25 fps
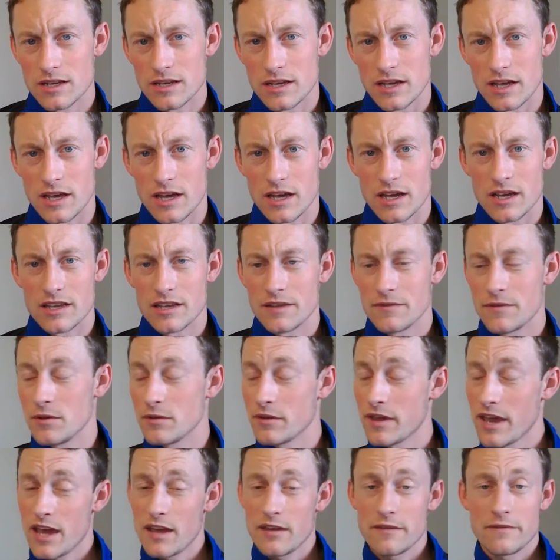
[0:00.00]
If you
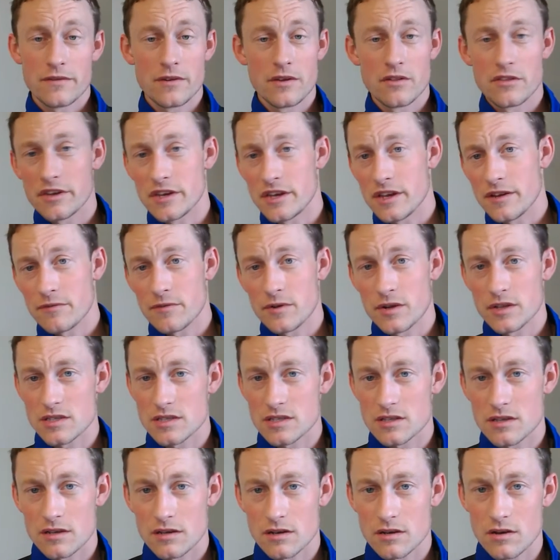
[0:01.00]
can't feel the
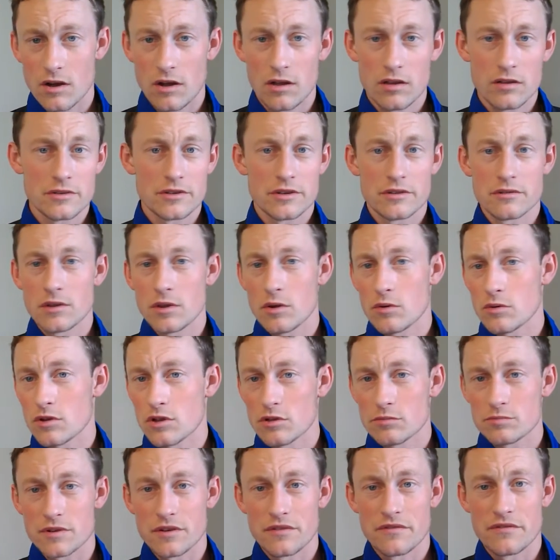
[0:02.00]
difference, call your local
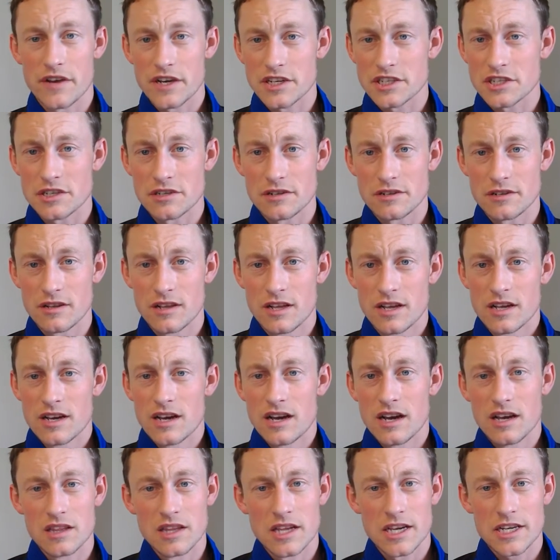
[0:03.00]
professional
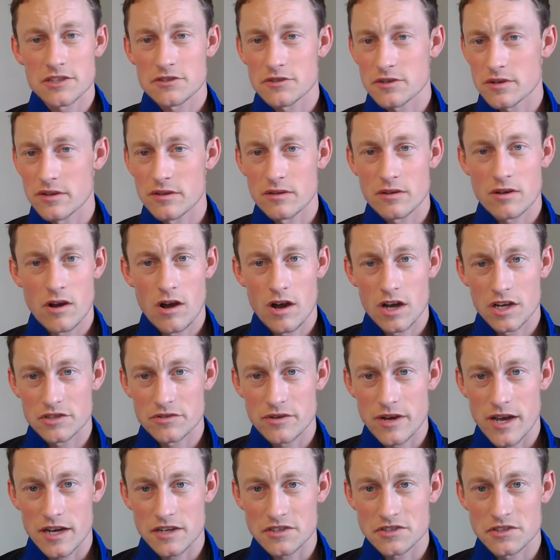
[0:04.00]
electrical
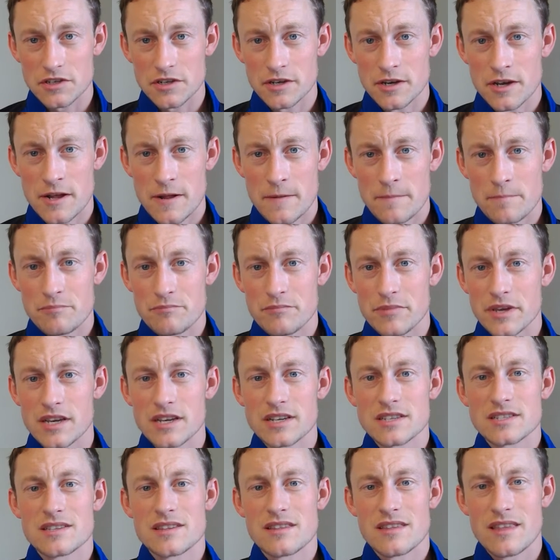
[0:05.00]
contractor,
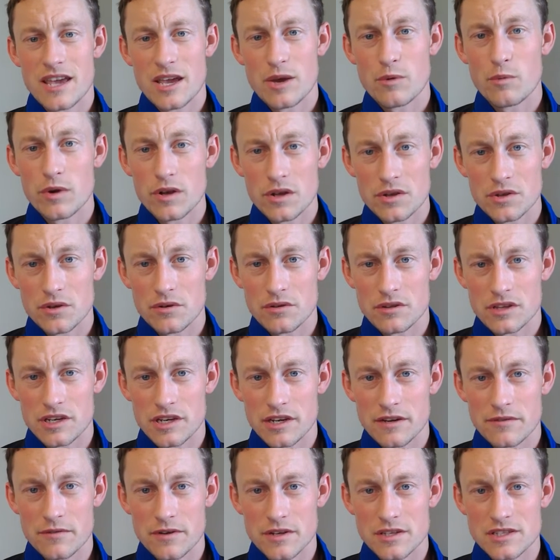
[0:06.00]
because they will know the
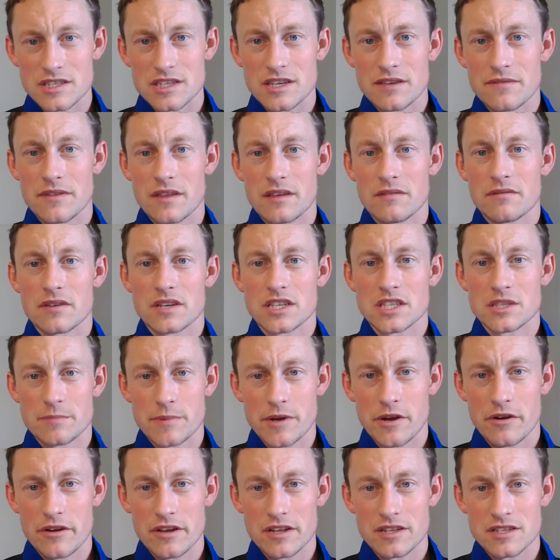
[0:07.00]
difference if they've
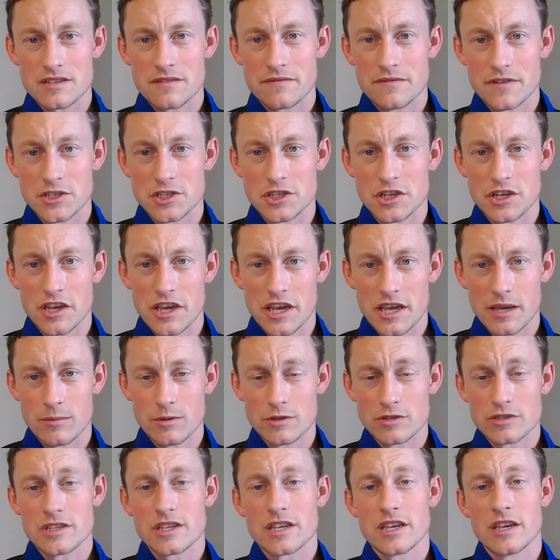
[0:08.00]
experienced fishing
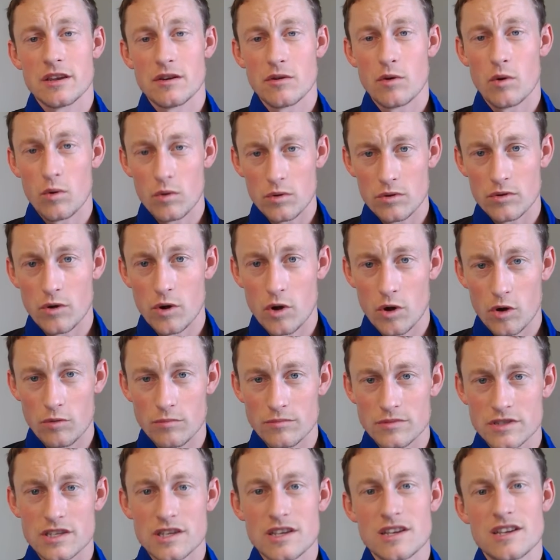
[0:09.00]
cables in old
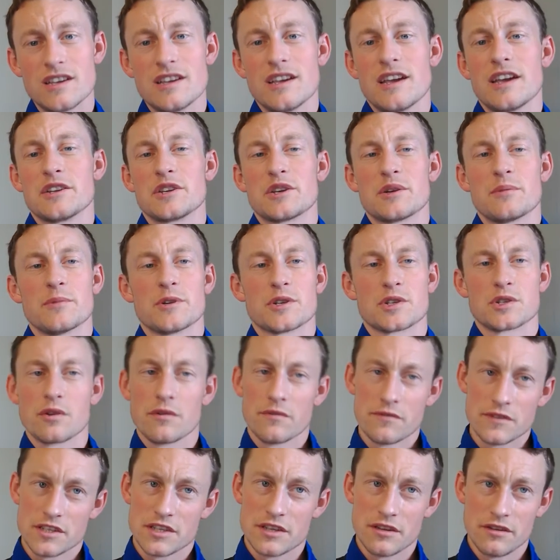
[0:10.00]
homes and commercial
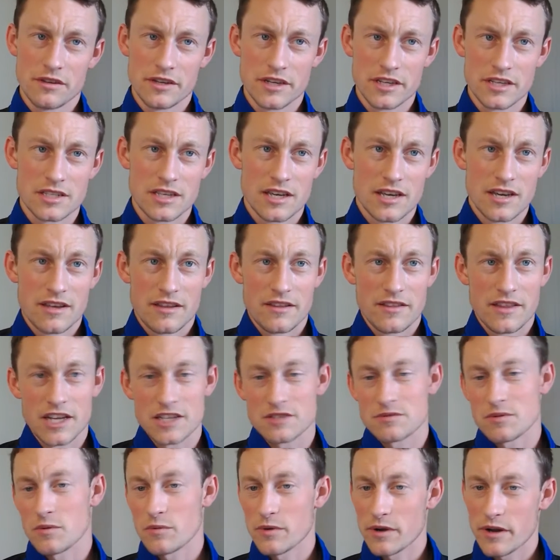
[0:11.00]
facilities.
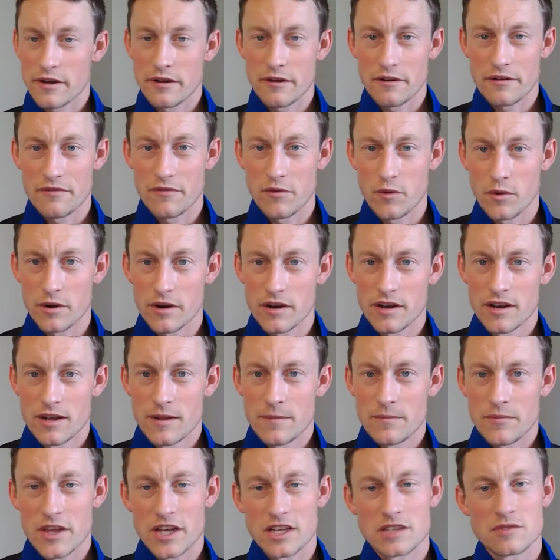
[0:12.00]
That's what we're here for.
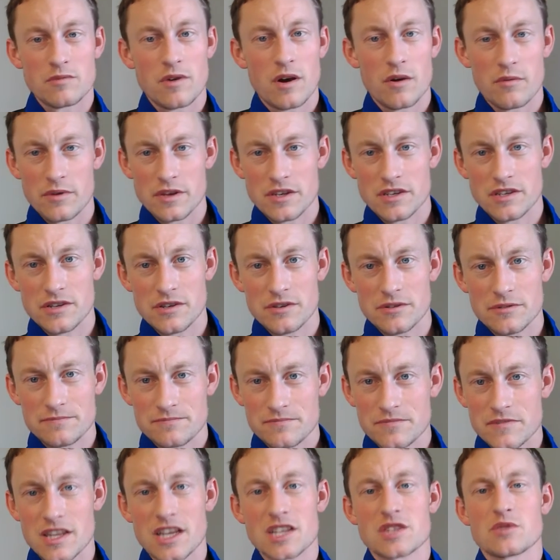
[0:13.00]
That's what we do.
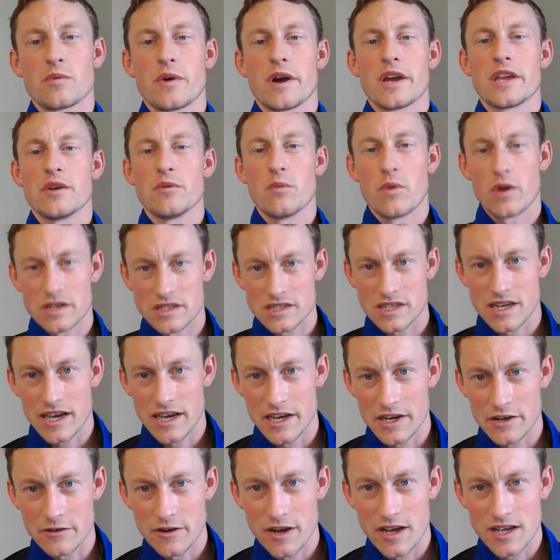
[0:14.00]
That's why you want to
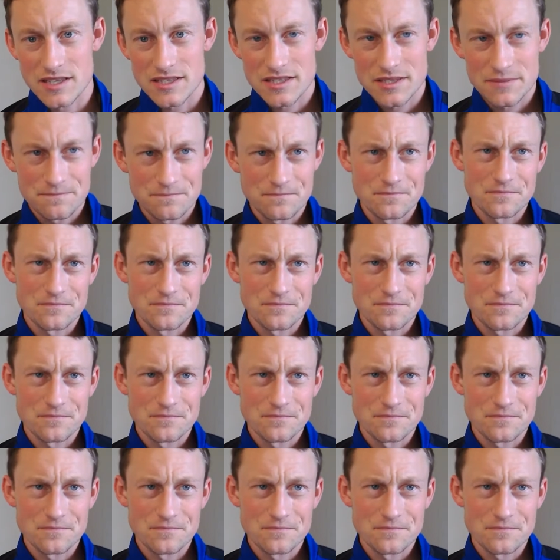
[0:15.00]
hire us.